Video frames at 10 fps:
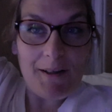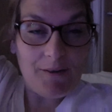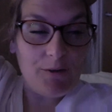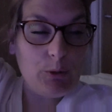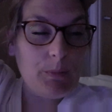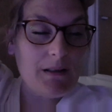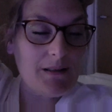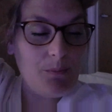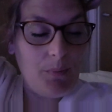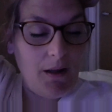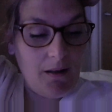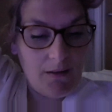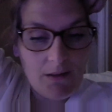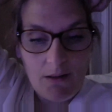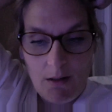Reuben is in bed.
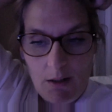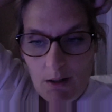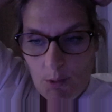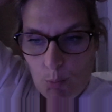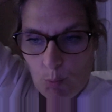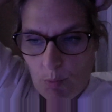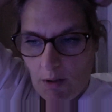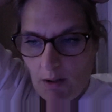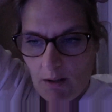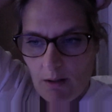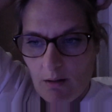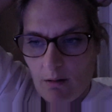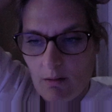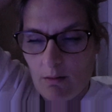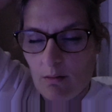We
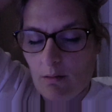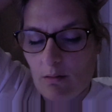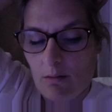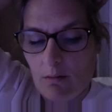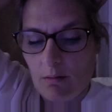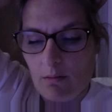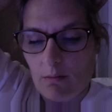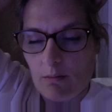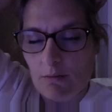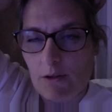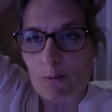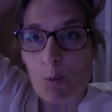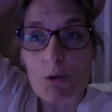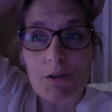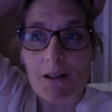are just
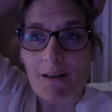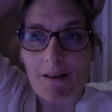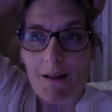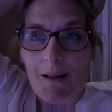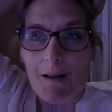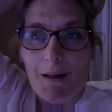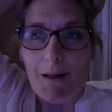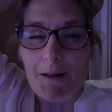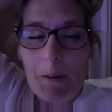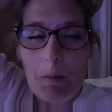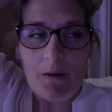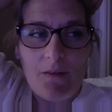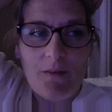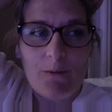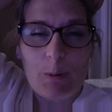washing a couple of
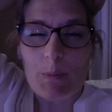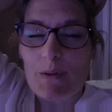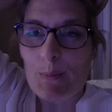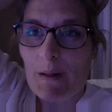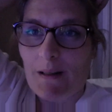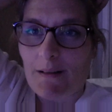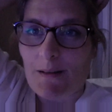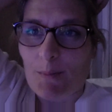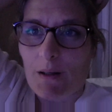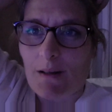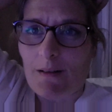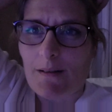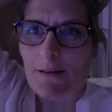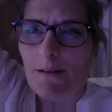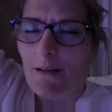Reuben's bits
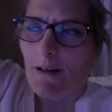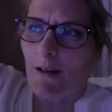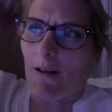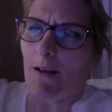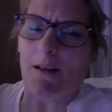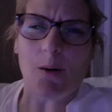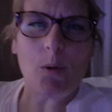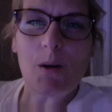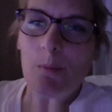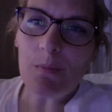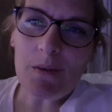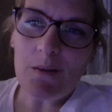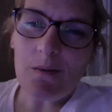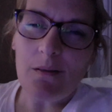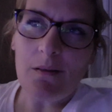because one of them,
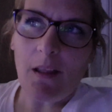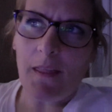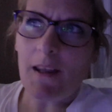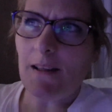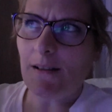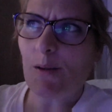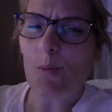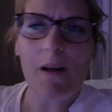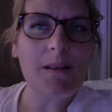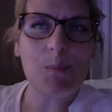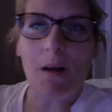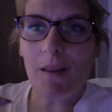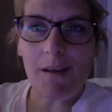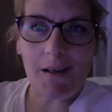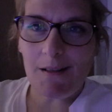I think he's going to wear his
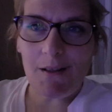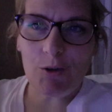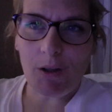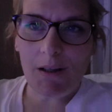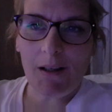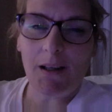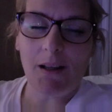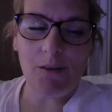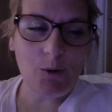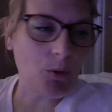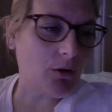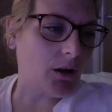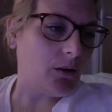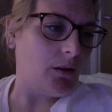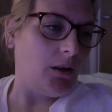birthday t-shirt again
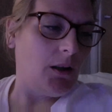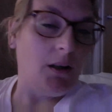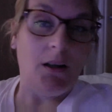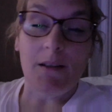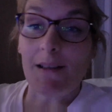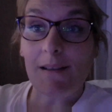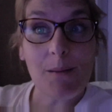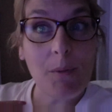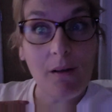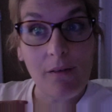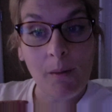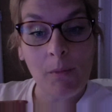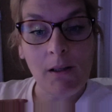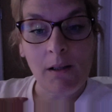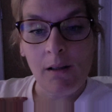tomorrow to see my
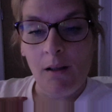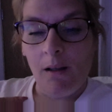family.